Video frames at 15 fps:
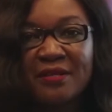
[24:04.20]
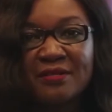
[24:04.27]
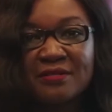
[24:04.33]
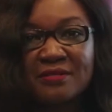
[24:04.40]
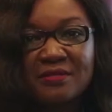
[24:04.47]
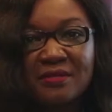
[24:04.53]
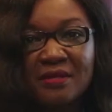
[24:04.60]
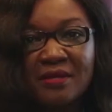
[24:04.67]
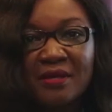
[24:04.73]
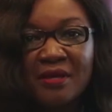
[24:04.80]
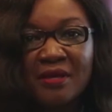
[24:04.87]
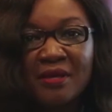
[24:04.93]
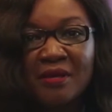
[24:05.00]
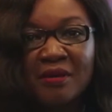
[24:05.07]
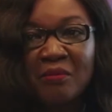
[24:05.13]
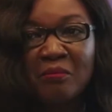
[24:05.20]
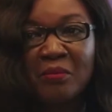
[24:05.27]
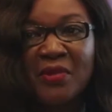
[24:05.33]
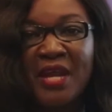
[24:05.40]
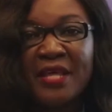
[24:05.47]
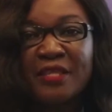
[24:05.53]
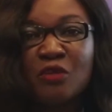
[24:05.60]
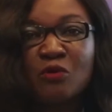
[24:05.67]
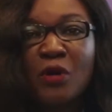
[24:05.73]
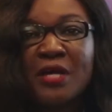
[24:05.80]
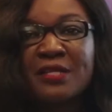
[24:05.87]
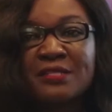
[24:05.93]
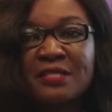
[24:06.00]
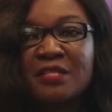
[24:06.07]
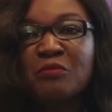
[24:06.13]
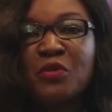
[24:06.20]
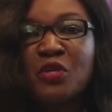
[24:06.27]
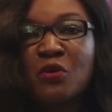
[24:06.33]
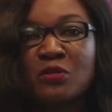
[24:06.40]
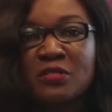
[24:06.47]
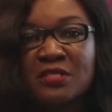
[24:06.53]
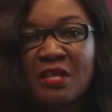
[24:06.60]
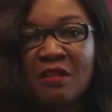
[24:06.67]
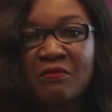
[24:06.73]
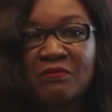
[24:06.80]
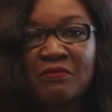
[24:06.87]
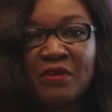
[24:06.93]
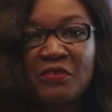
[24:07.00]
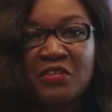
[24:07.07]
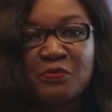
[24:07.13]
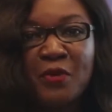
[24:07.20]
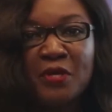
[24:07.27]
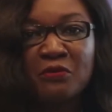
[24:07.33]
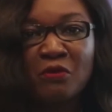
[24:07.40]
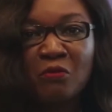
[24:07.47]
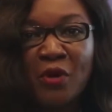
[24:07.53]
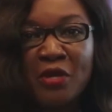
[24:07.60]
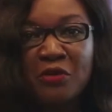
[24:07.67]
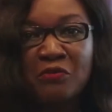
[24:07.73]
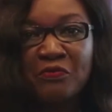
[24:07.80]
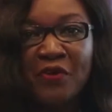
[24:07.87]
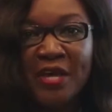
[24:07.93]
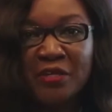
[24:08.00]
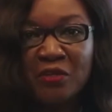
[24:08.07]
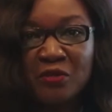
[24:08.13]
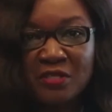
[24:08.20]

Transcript: else but I think you can still be yourself, irrespective of where you find